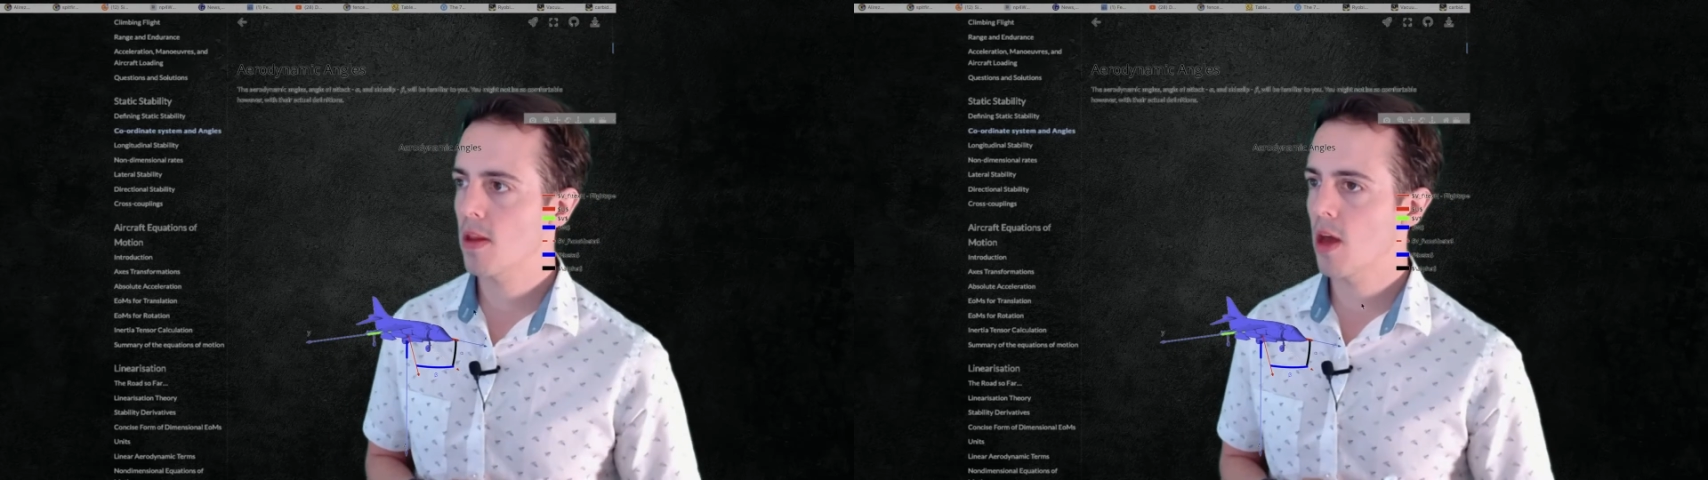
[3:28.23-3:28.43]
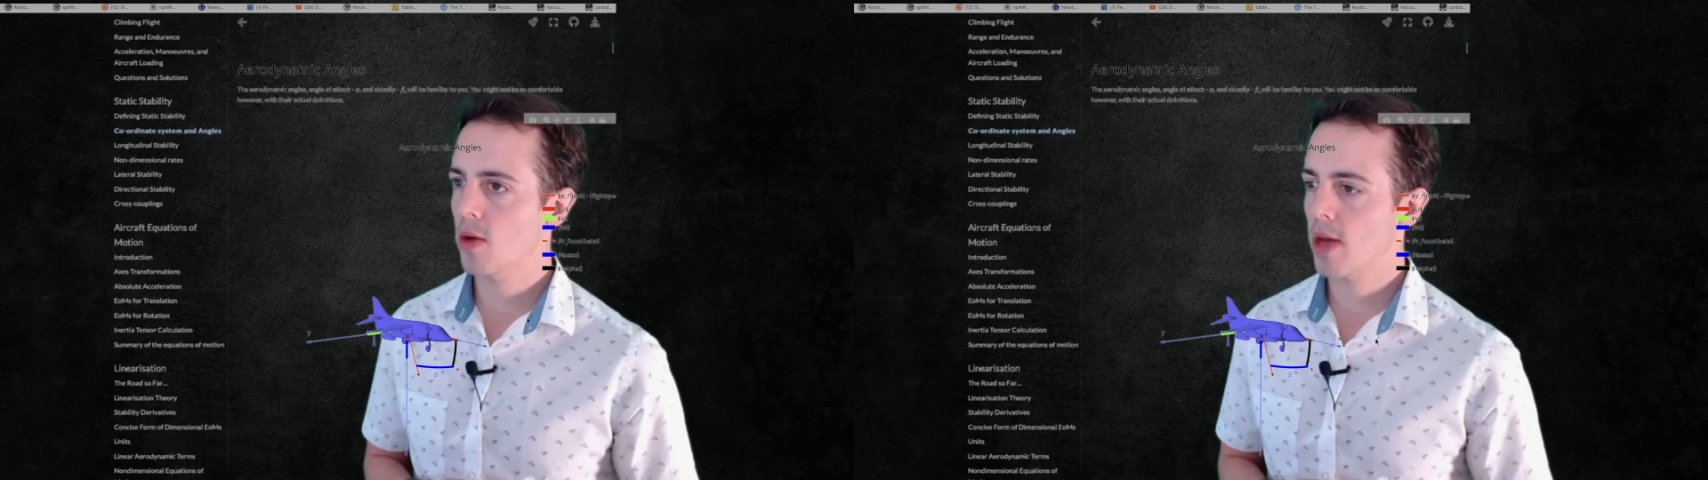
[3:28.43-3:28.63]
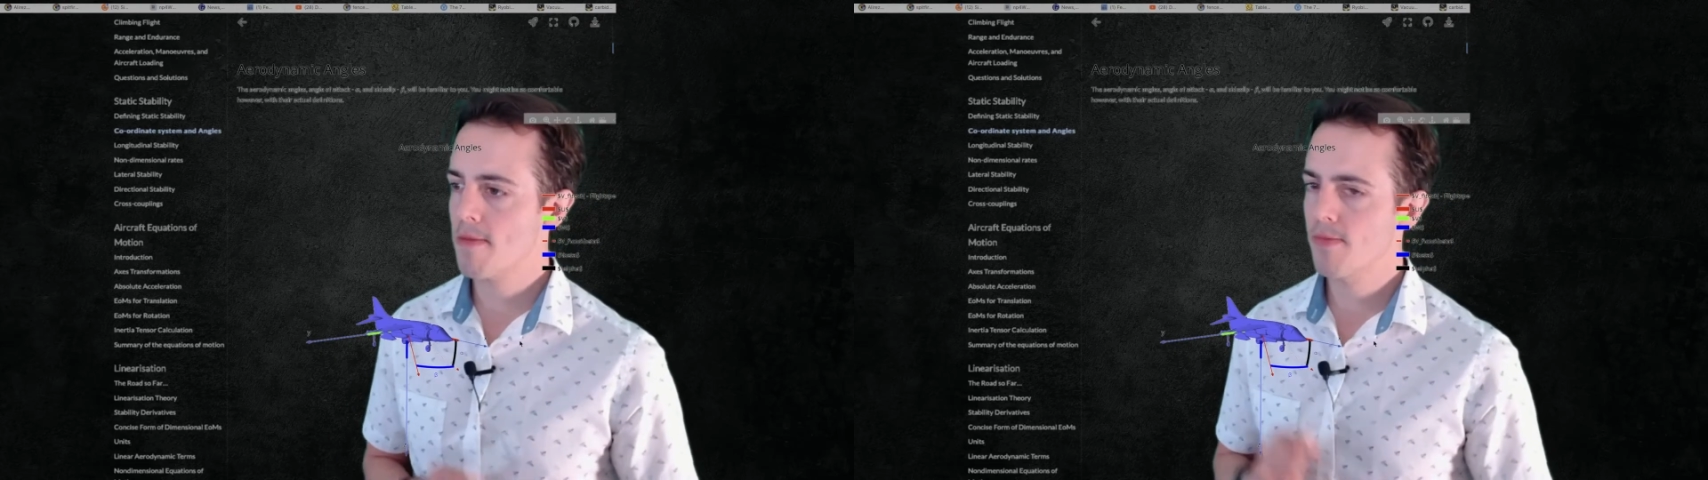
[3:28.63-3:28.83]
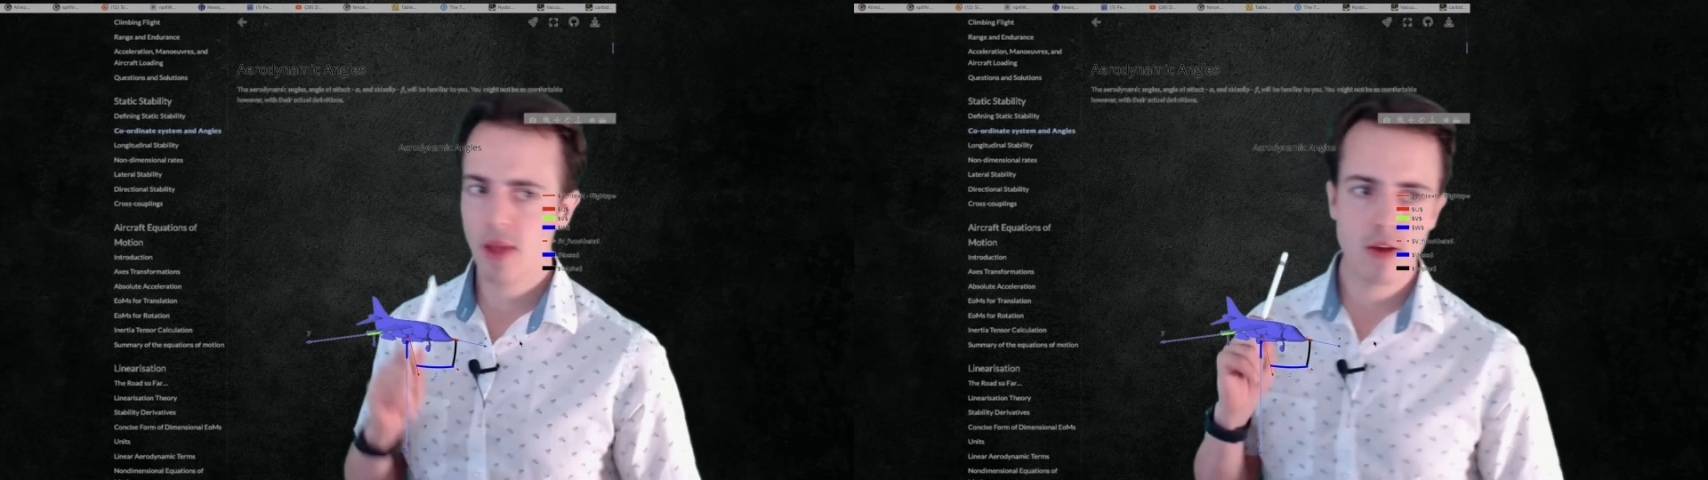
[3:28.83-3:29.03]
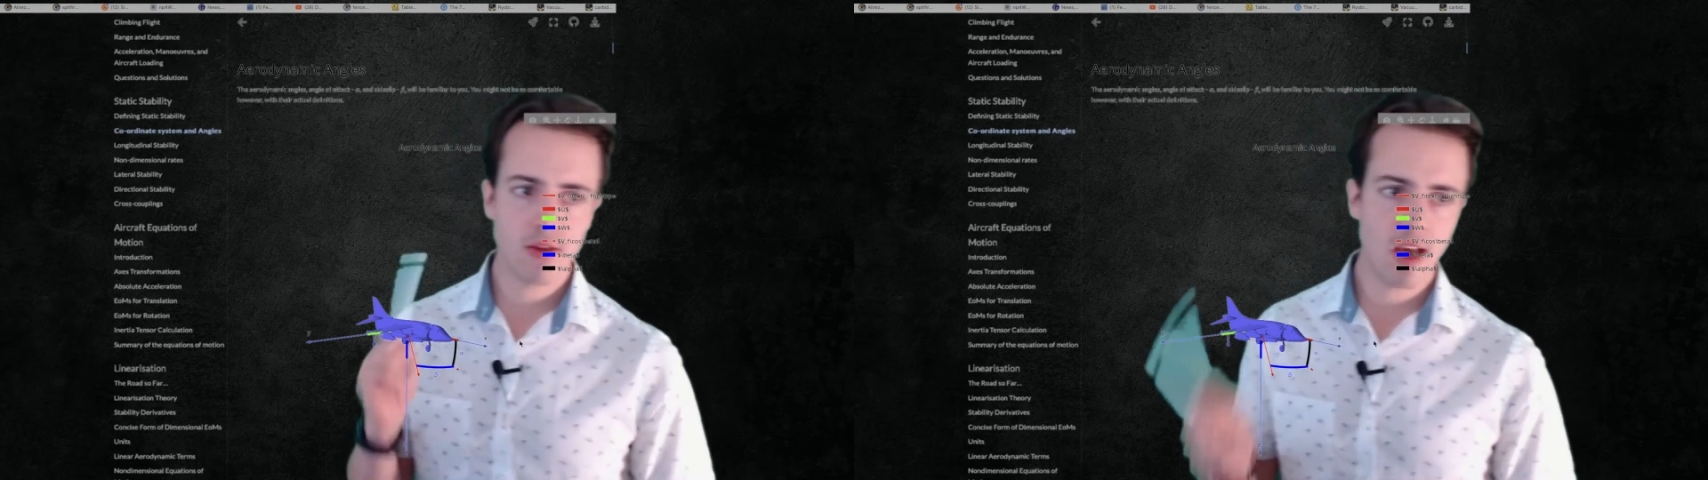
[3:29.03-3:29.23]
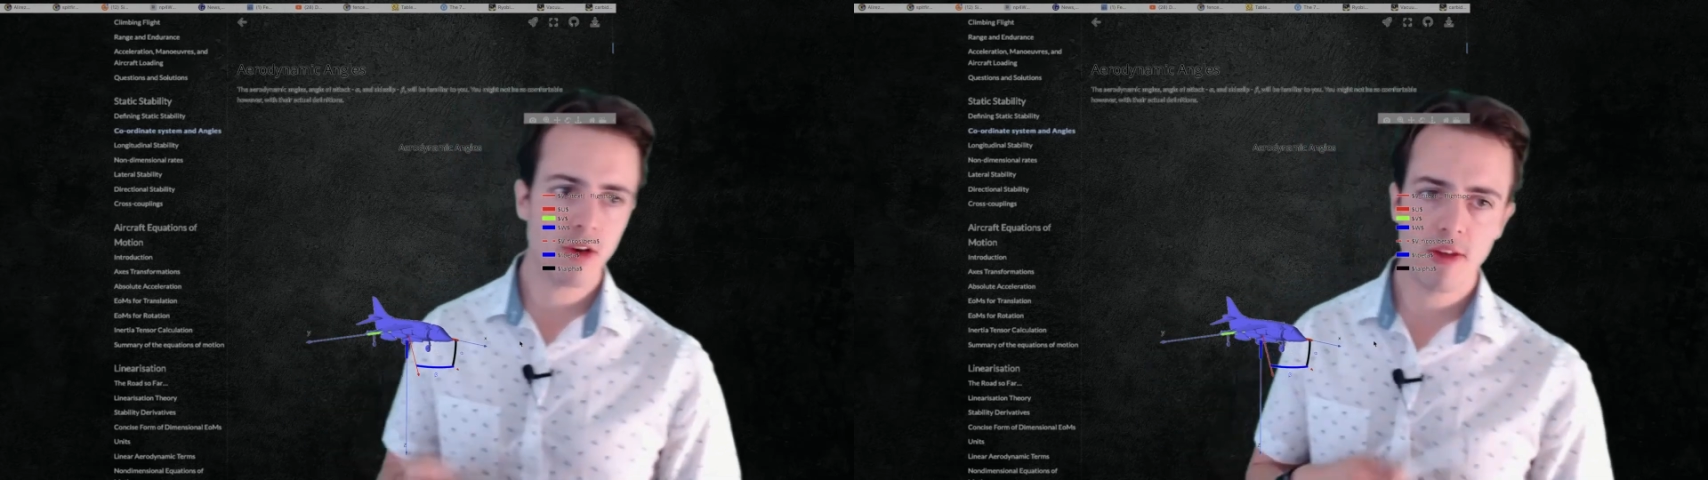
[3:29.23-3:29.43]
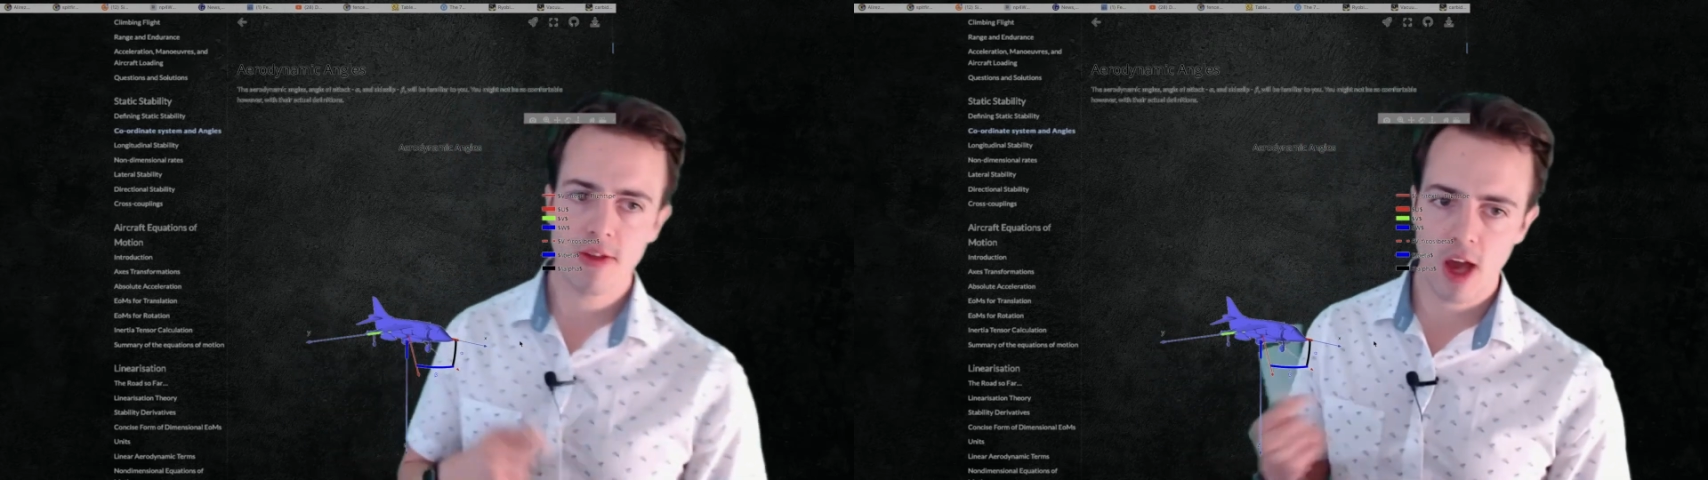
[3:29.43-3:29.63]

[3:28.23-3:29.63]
Okay, so have a look at these